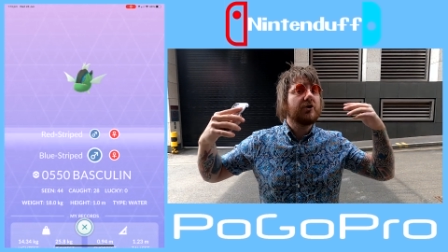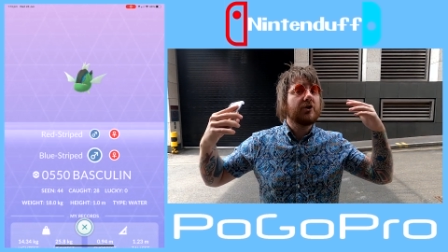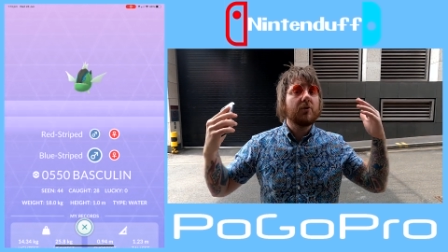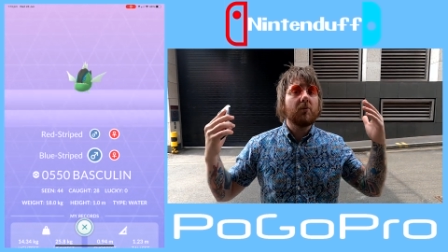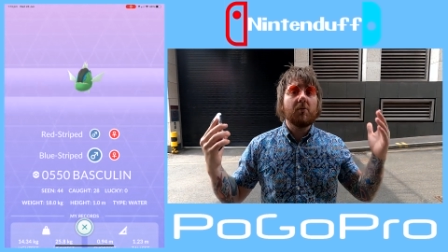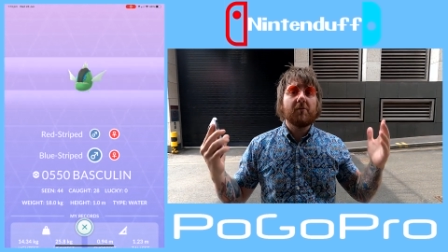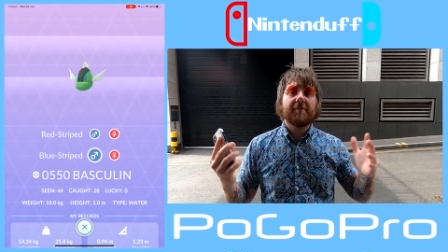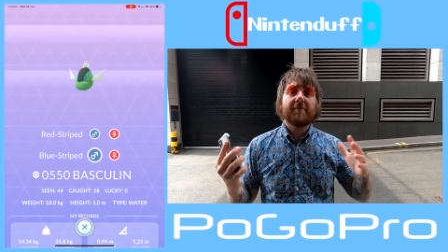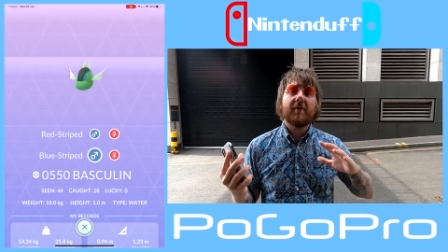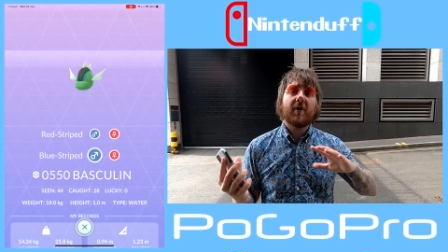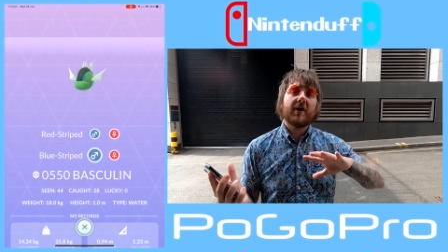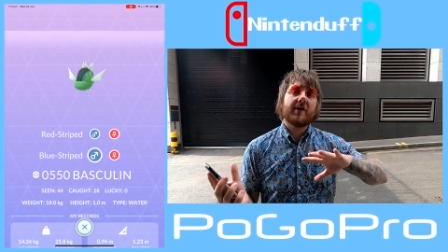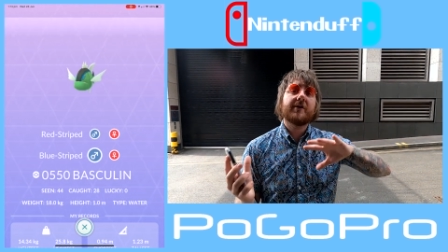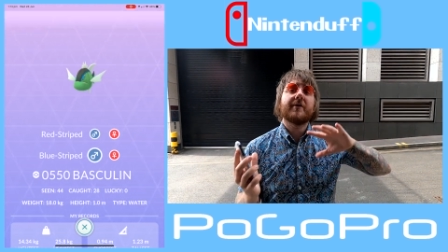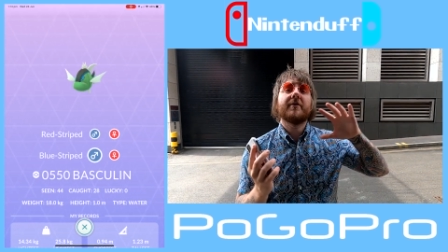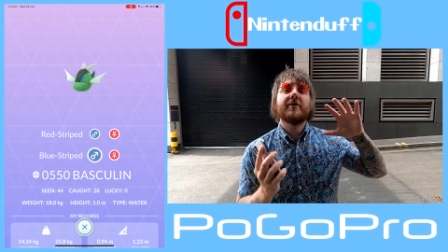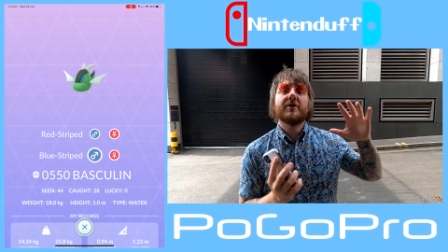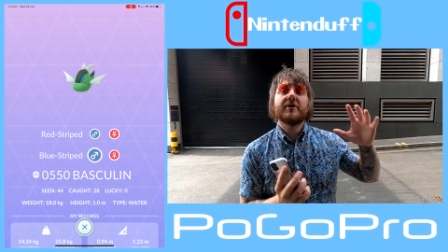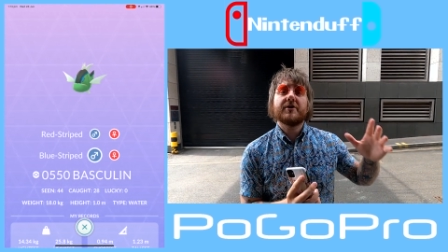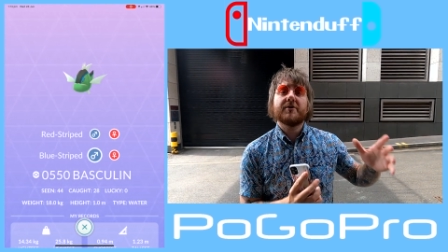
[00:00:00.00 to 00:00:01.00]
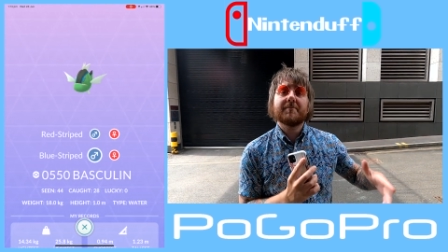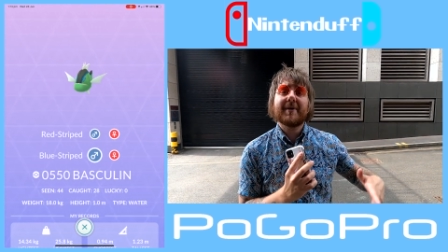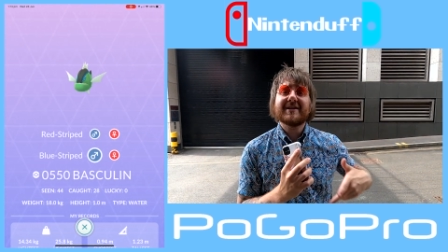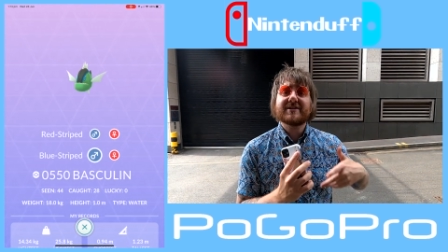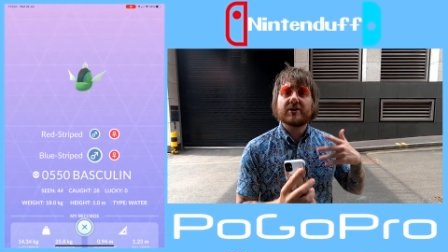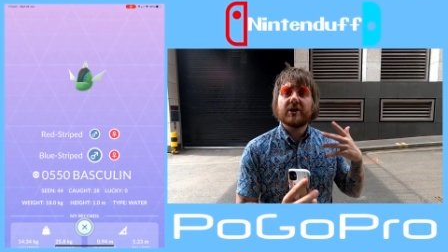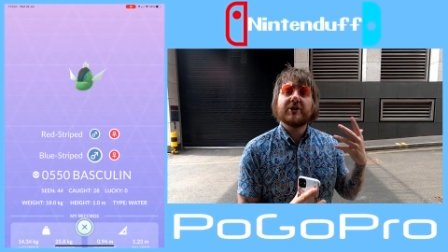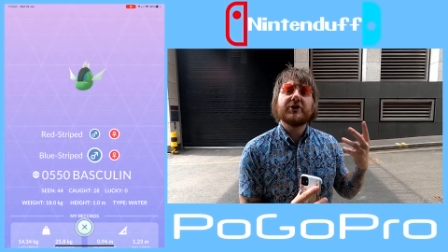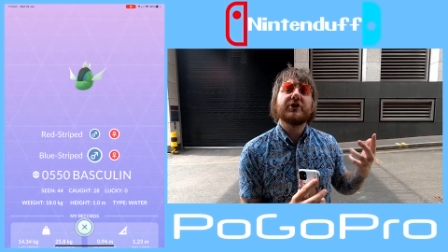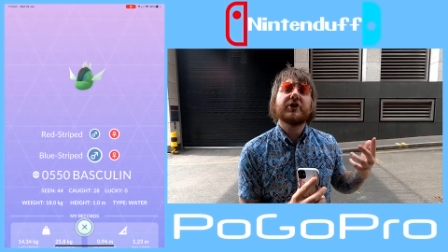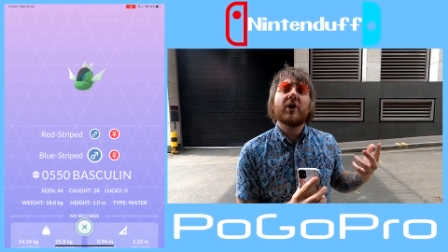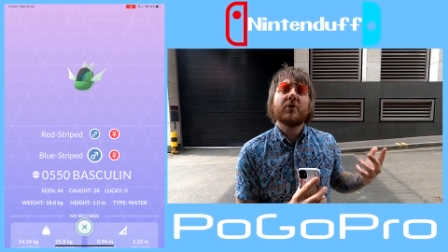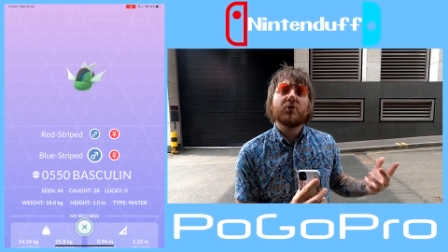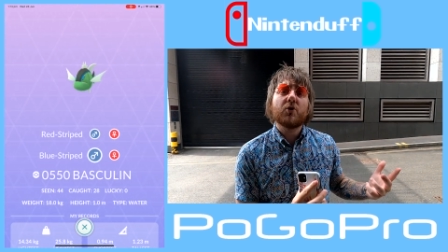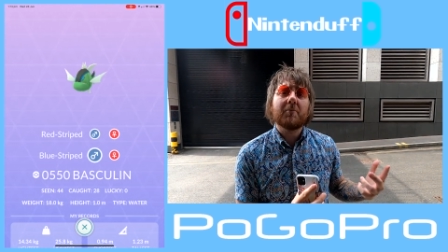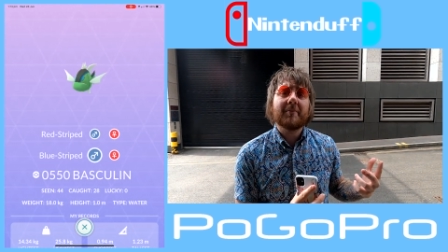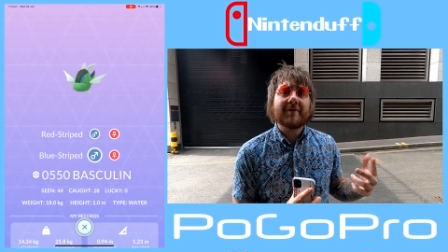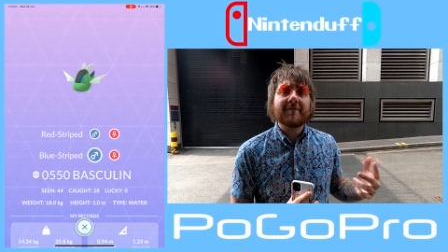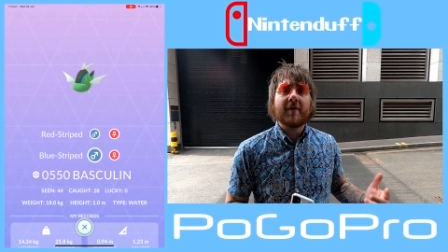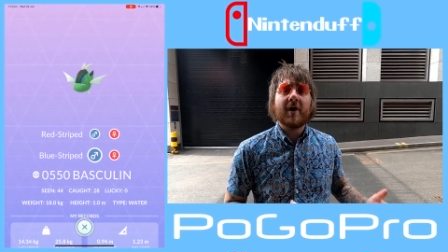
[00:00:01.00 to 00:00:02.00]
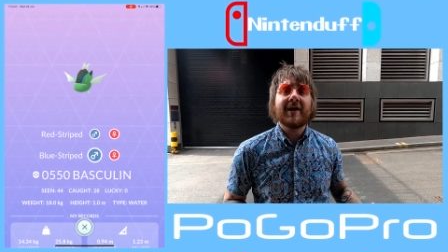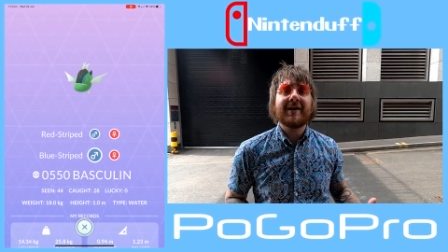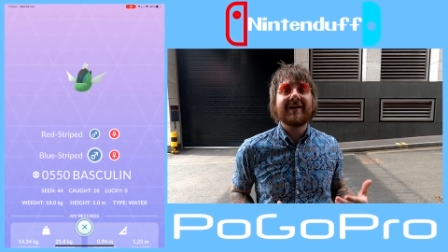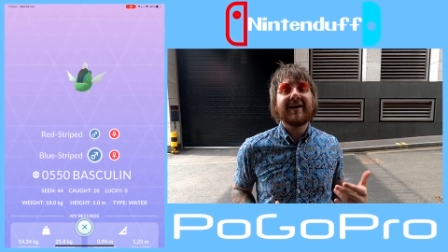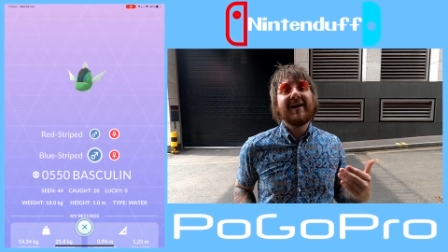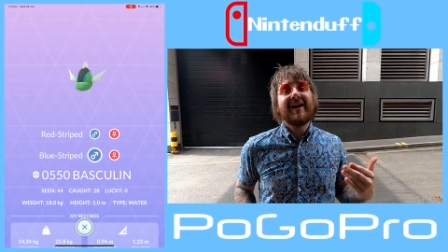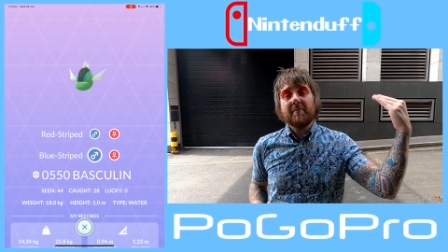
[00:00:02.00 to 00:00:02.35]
you will find the Basculin you don't normally find.